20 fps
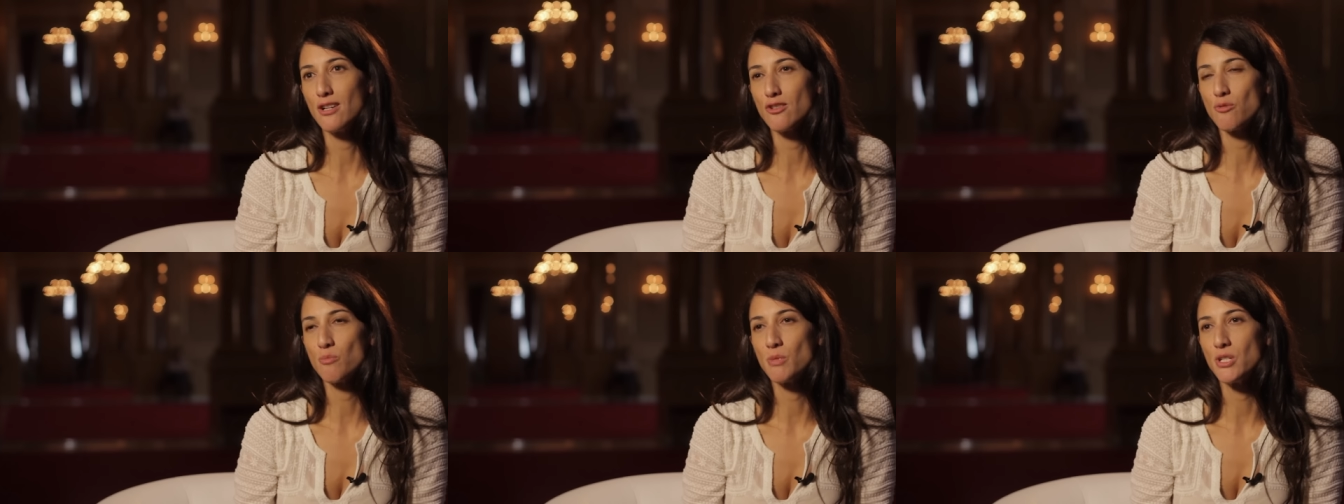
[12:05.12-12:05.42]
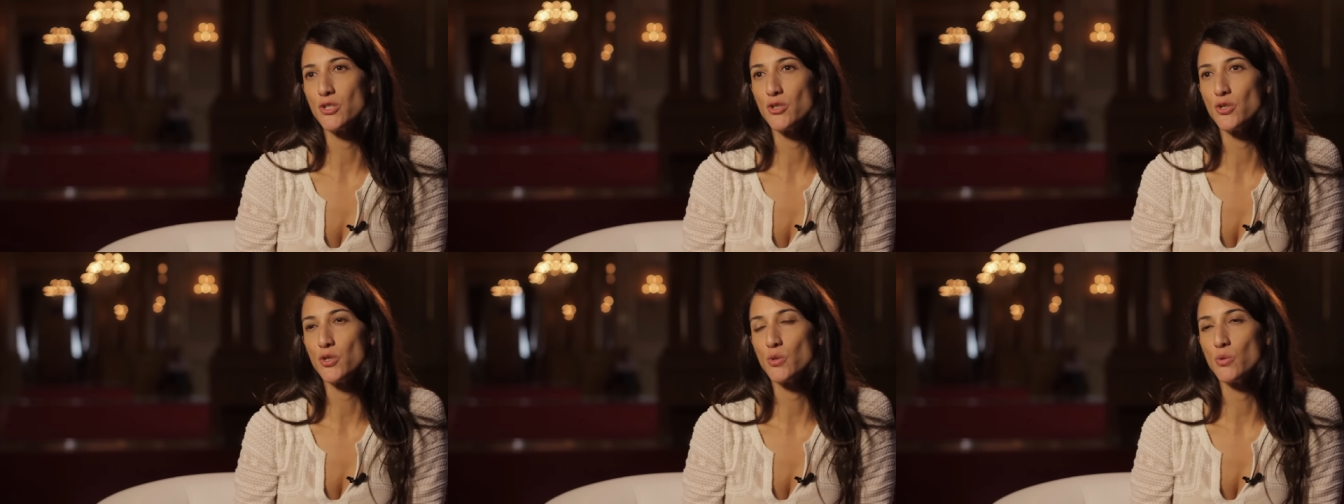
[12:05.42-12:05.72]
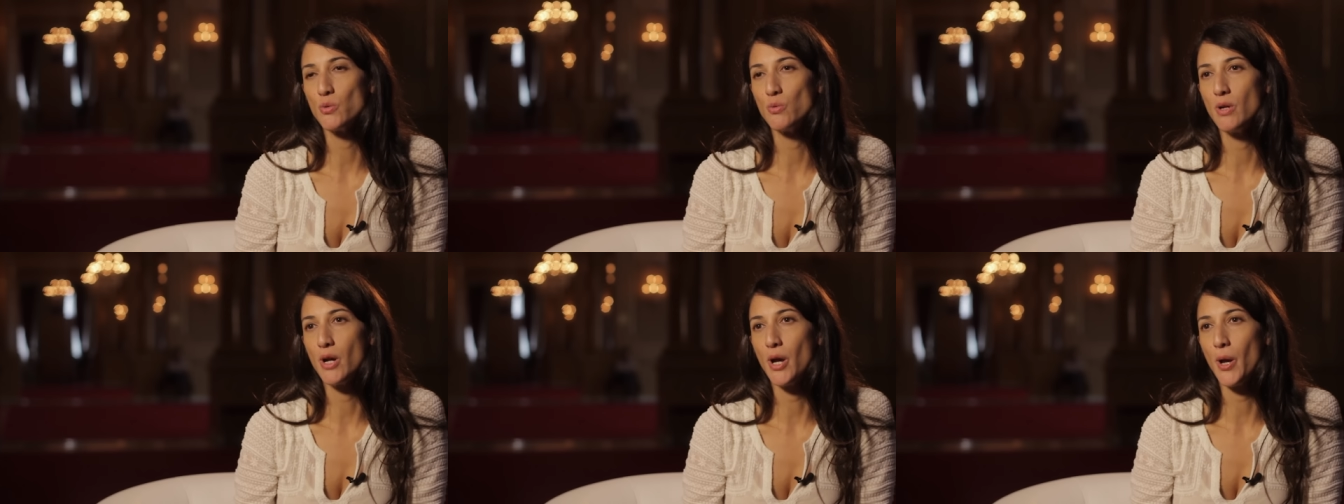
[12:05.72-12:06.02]
allows me
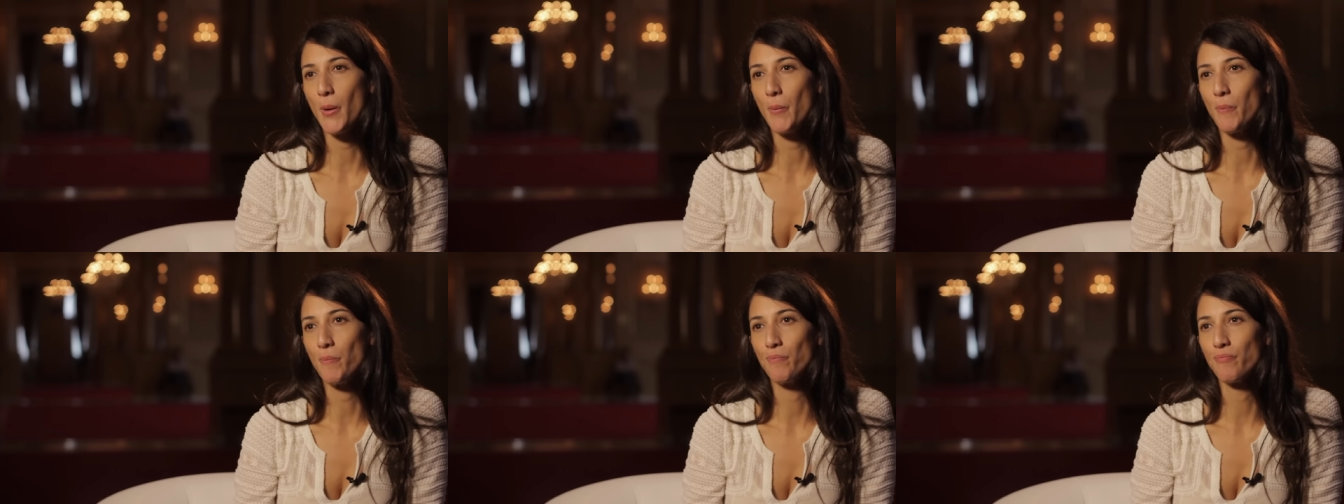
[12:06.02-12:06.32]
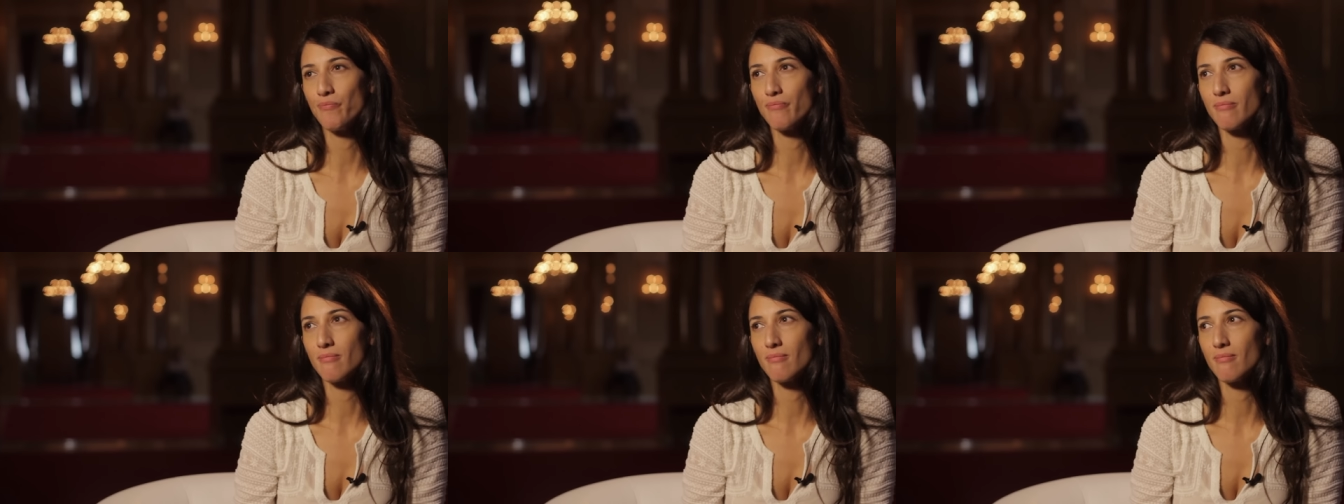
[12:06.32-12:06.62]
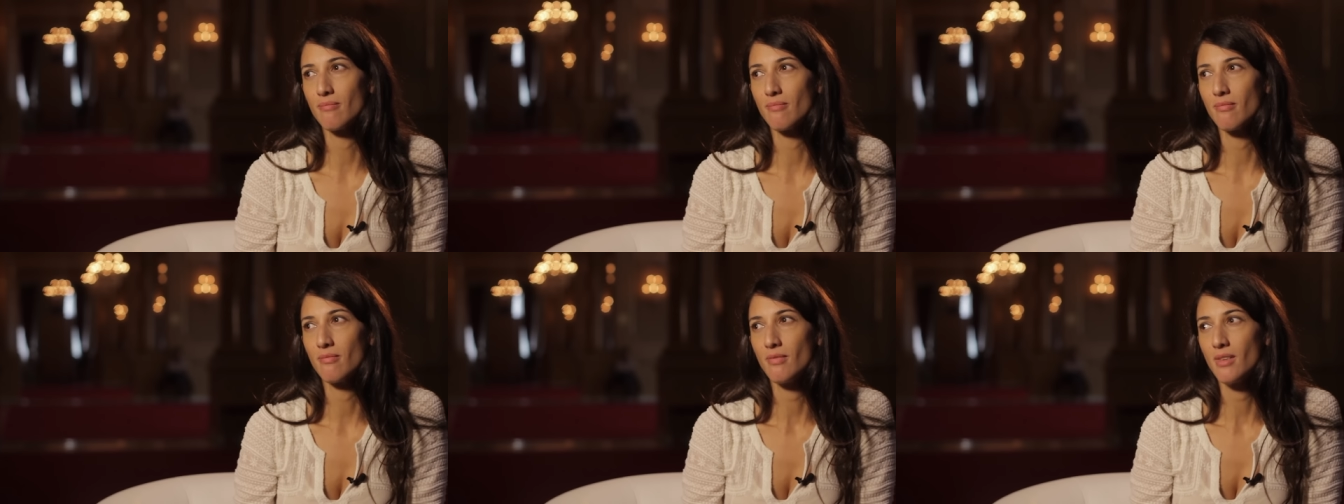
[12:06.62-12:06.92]
to
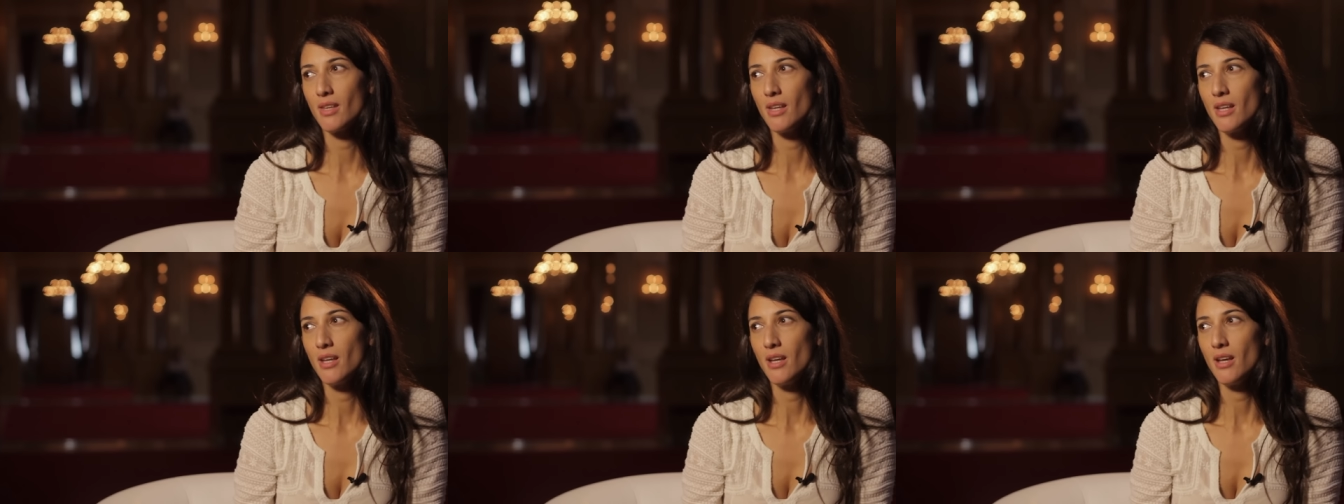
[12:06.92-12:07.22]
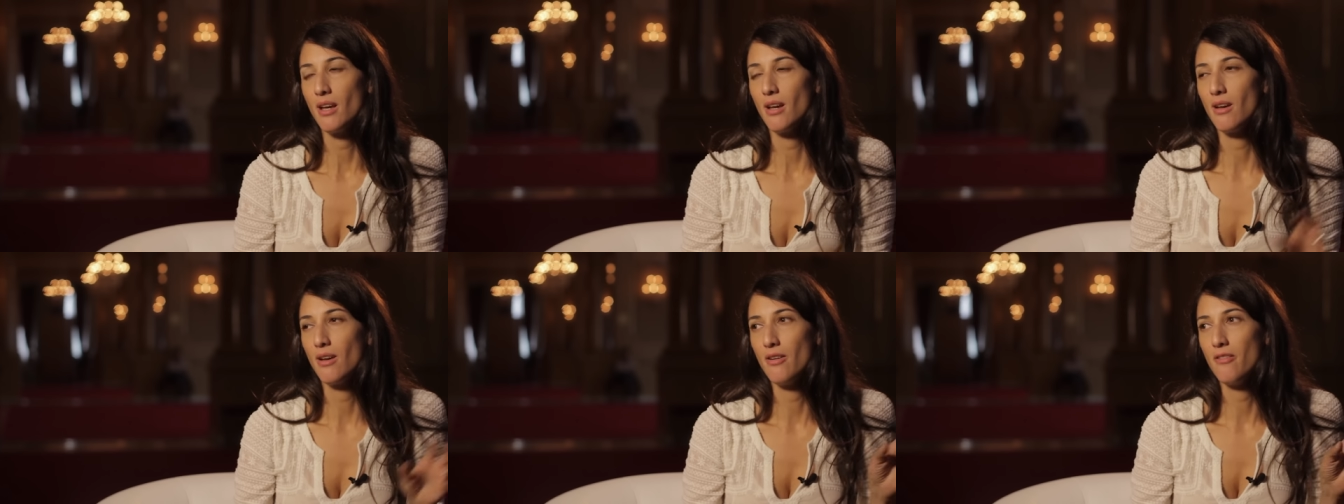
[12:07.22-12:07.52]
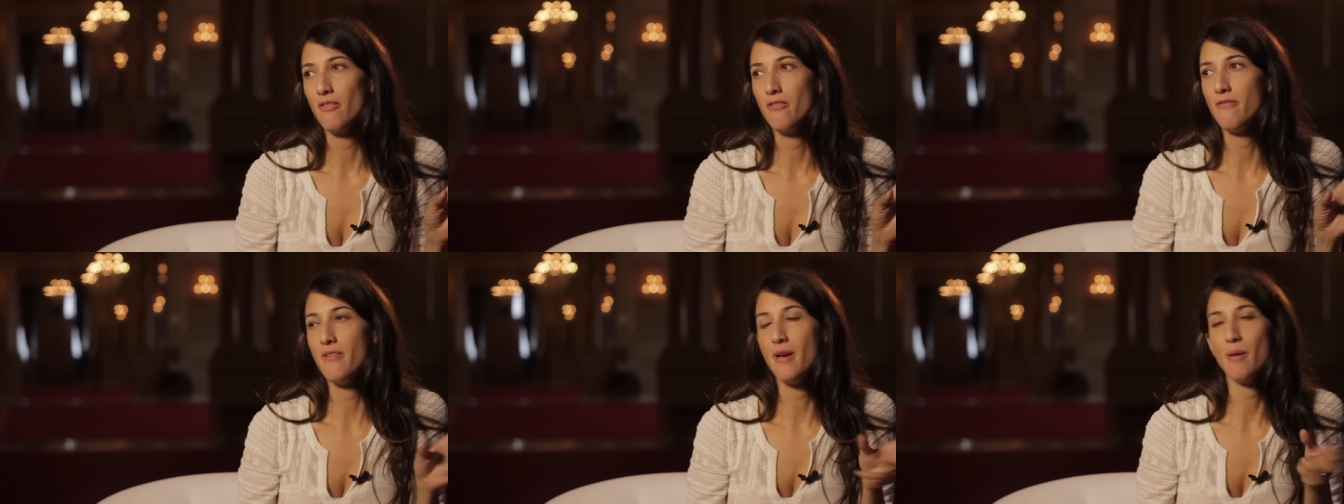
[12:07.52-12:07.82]
um, uh,
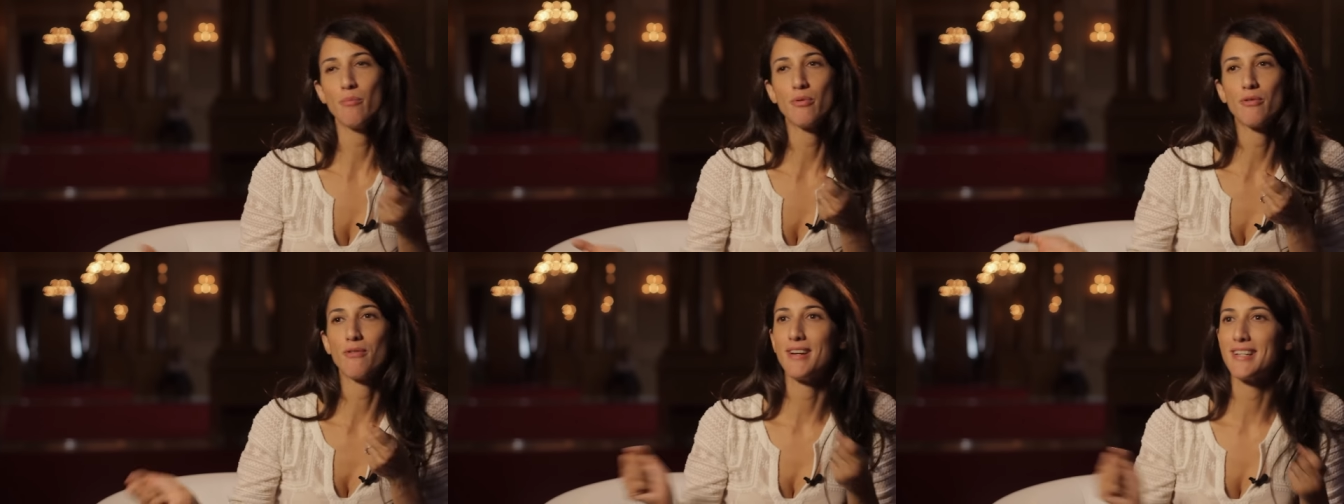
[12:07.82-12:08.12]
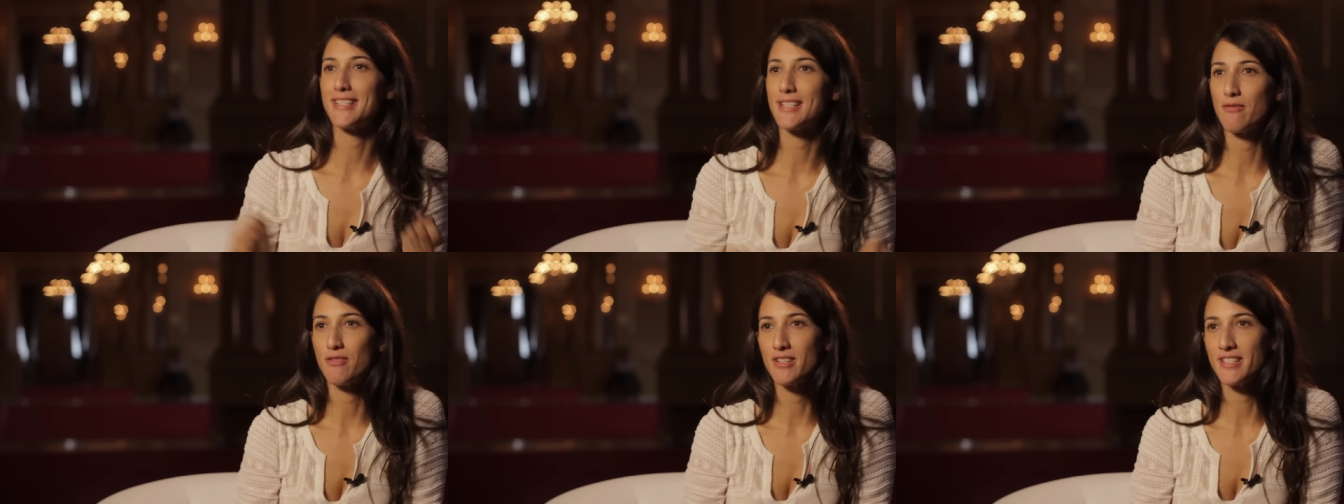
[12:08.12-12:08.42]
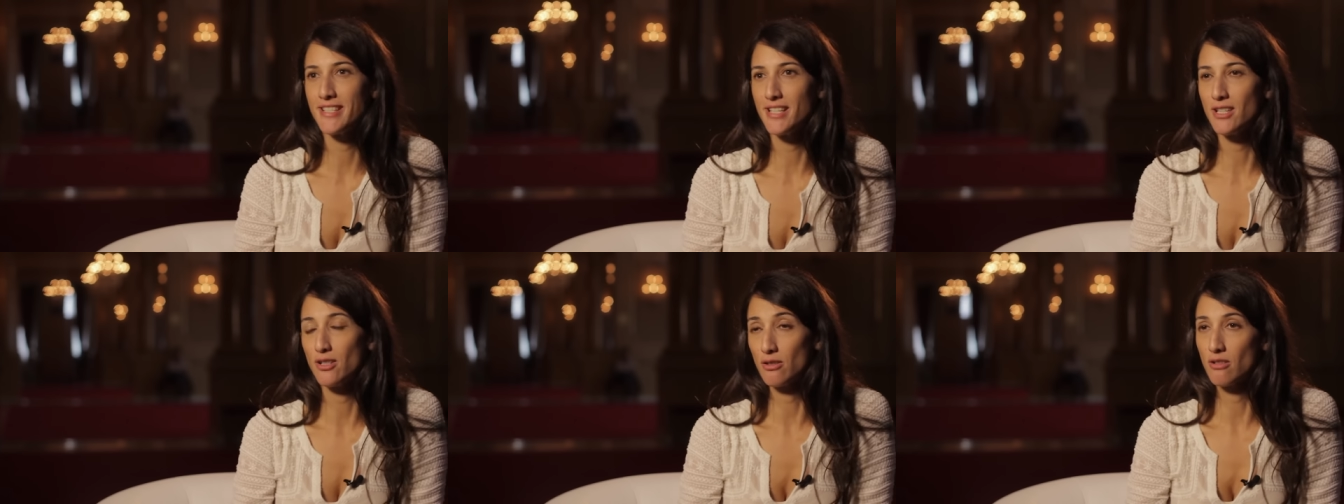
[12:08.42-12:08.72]
vampirize
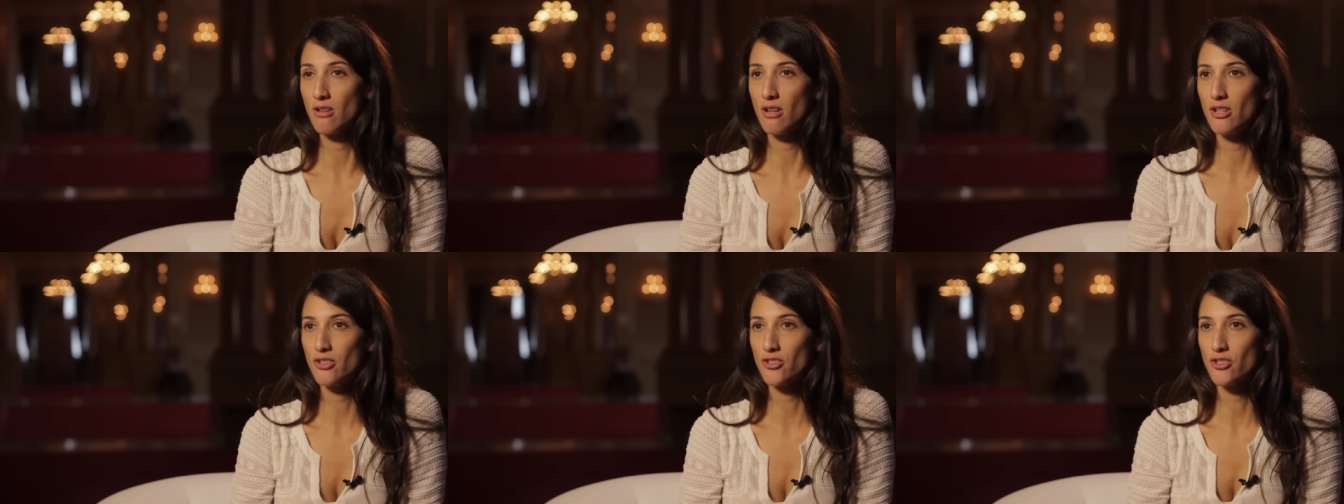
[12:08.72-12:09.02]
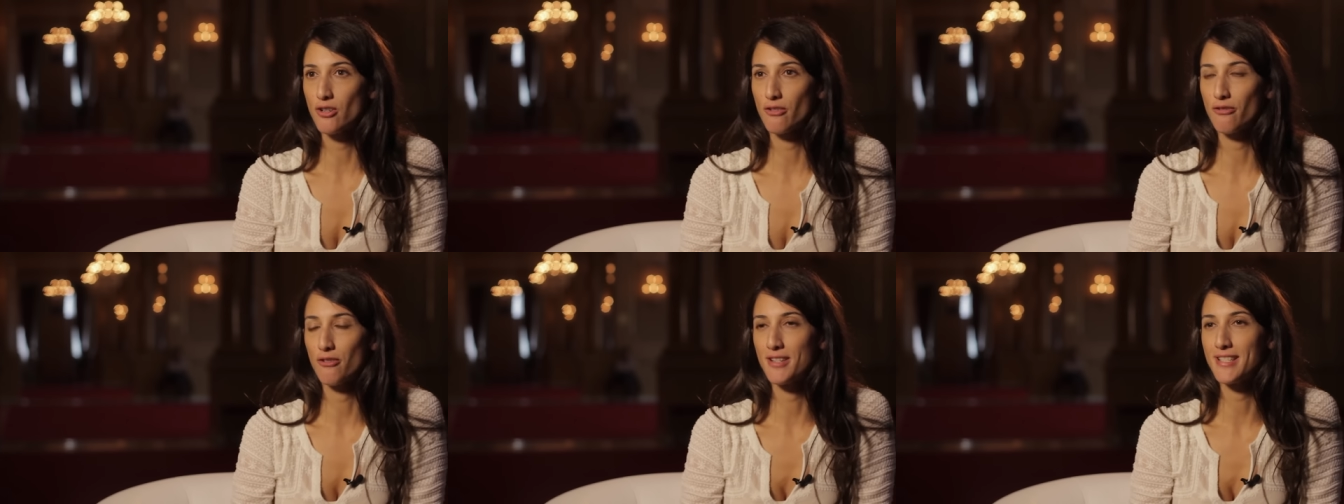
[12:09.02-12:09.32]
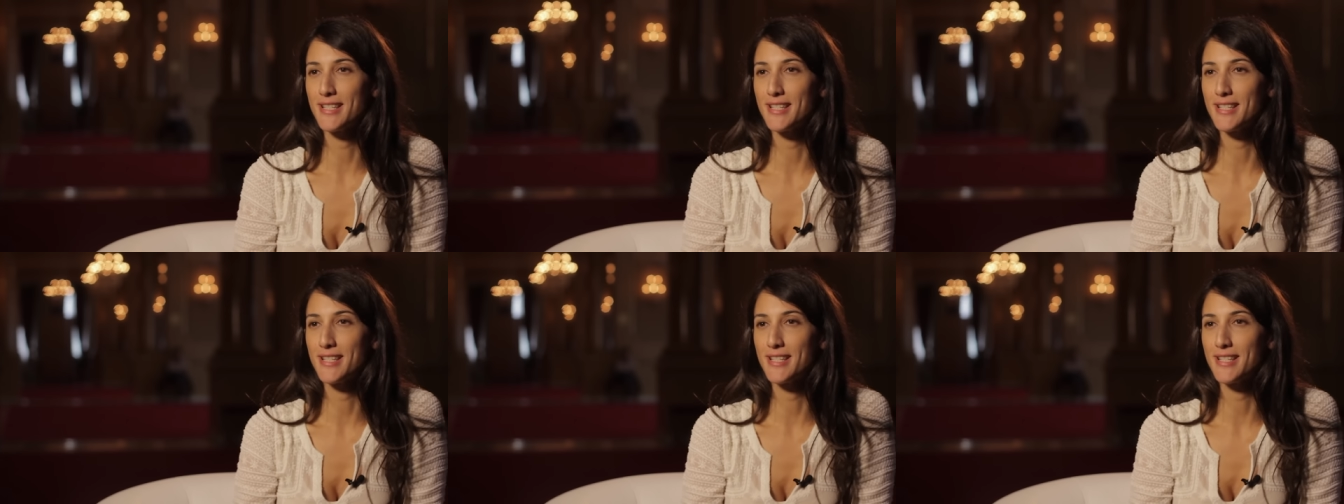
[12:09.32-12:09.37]
every single culture.